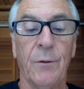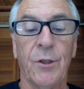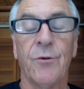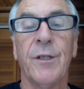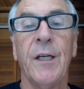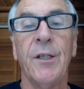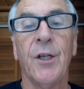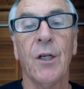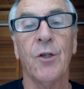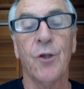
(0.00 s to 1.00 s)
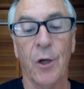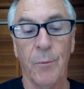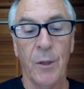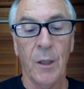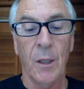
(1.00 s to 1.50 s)
a strategic
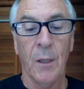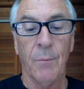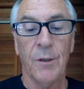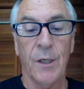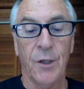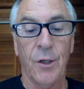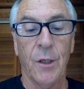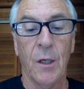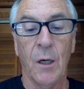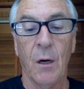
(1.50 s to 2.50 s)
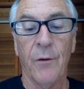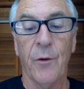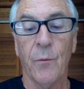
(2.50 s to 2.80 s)
German position on the